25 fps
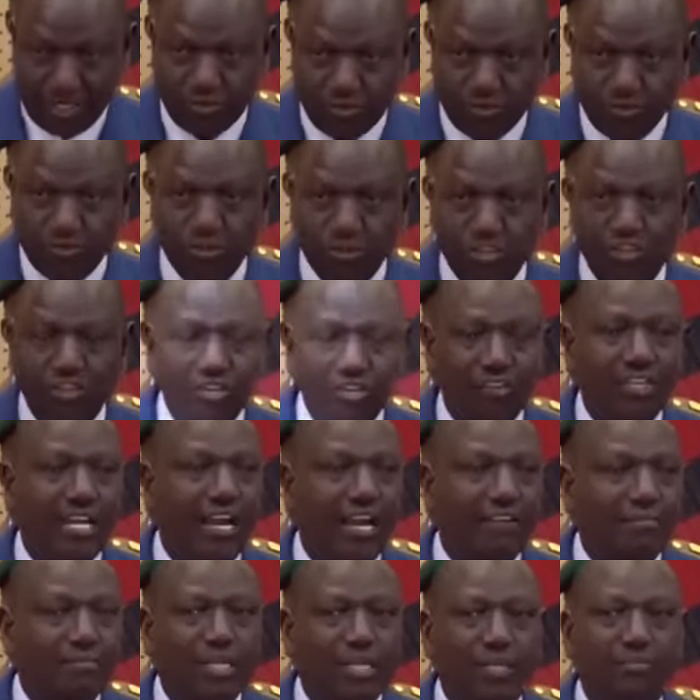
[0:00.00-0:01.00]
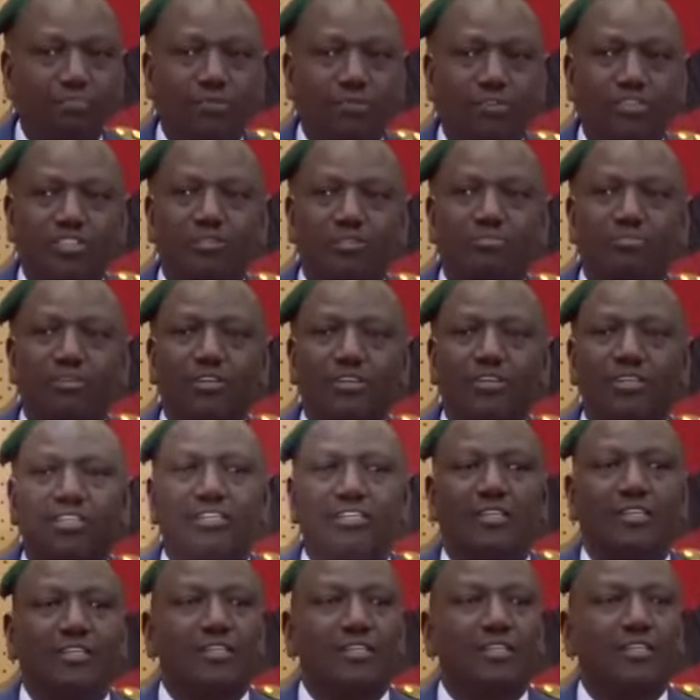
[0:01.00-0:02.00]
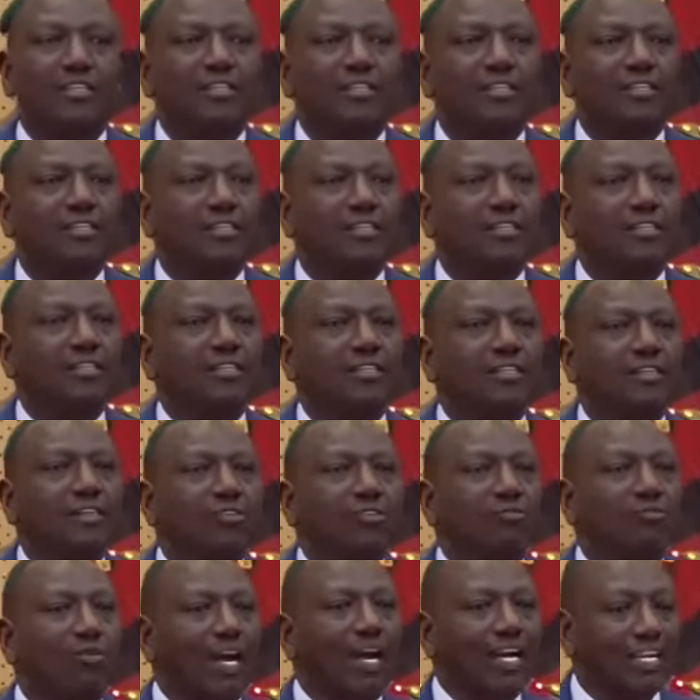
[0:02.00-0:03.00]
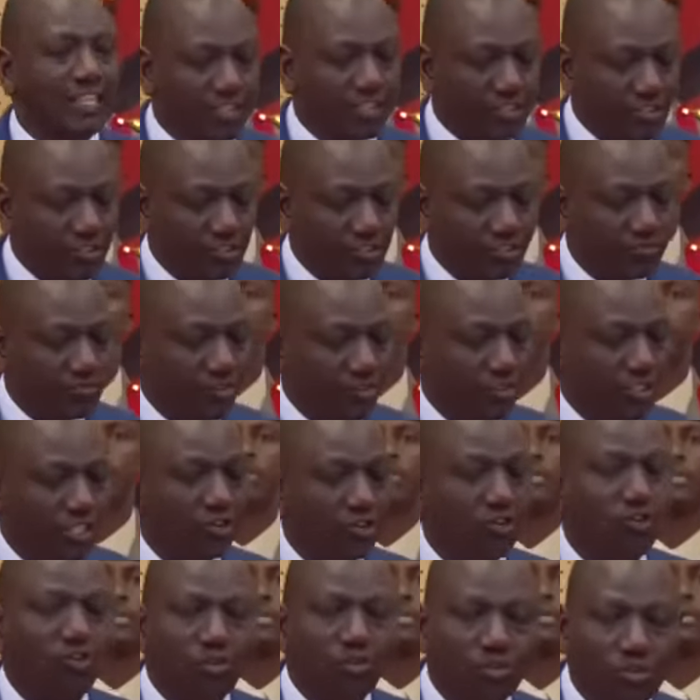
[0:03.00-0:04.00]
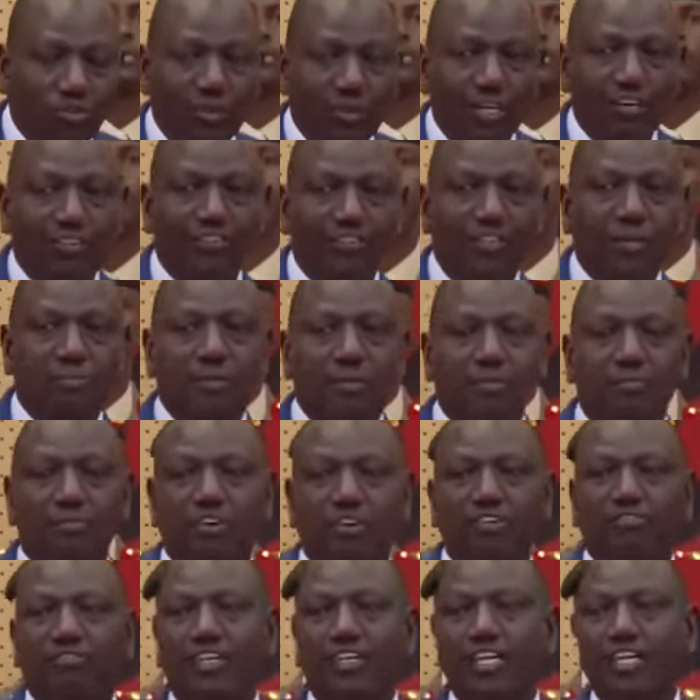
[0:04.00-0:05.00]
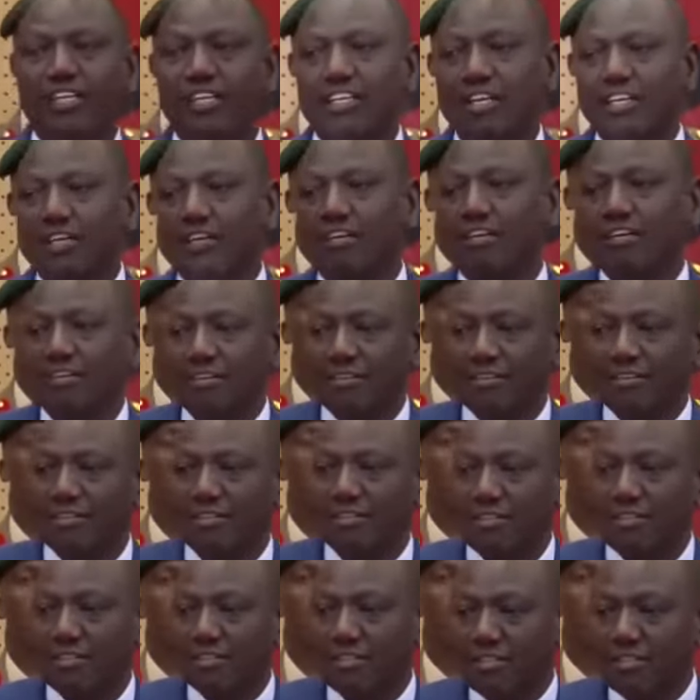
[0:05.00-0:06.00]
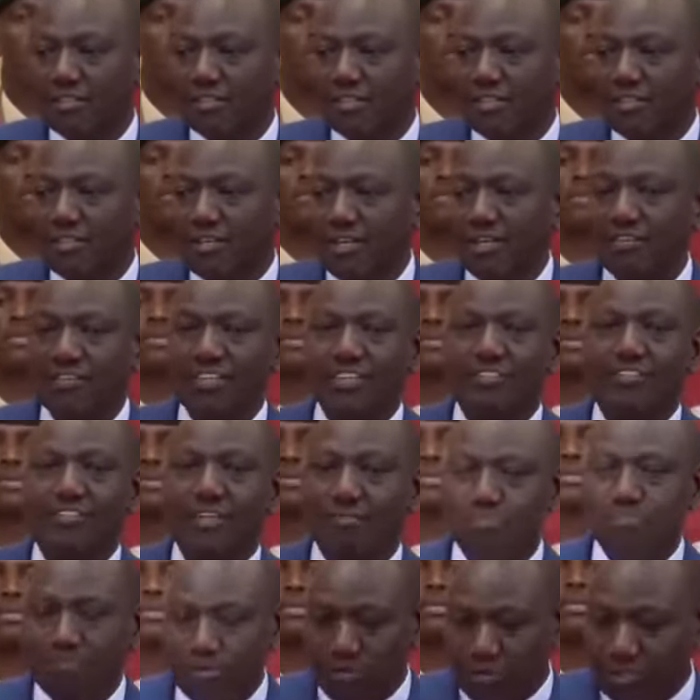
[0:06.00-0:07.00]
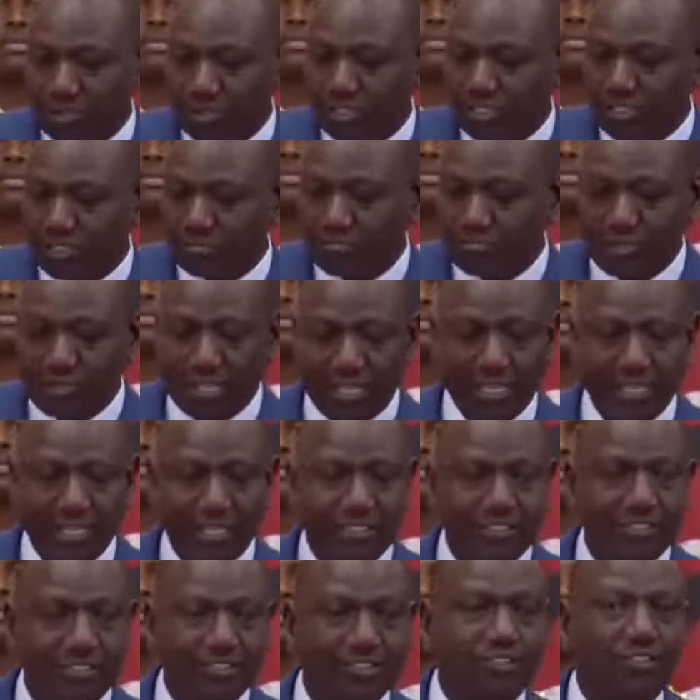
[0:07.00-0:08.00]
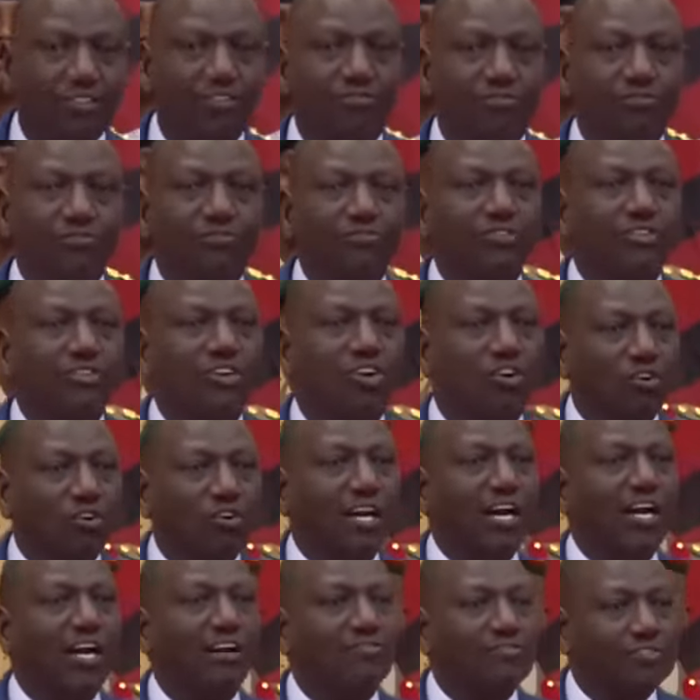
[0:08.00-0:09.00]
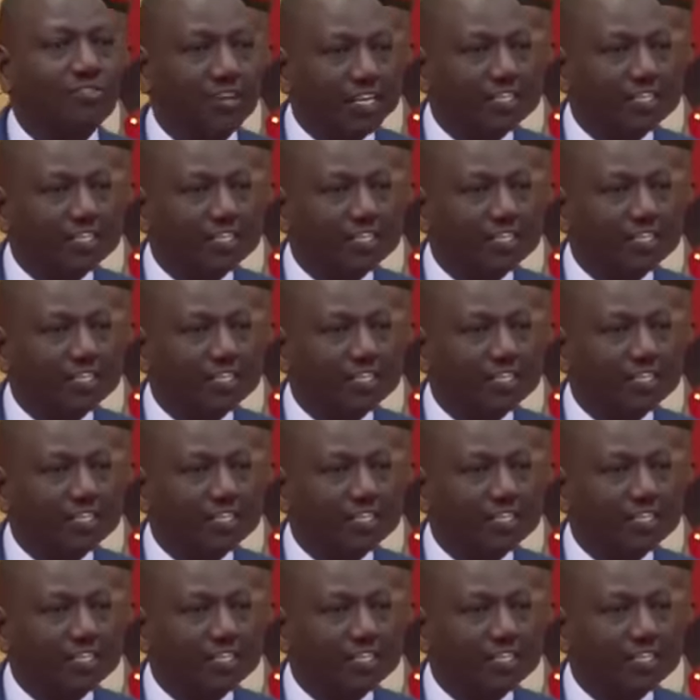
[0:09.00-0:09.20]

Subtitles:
It would not have been possible were it not for the goodwill of the people of Kenya and the support and prayers of all our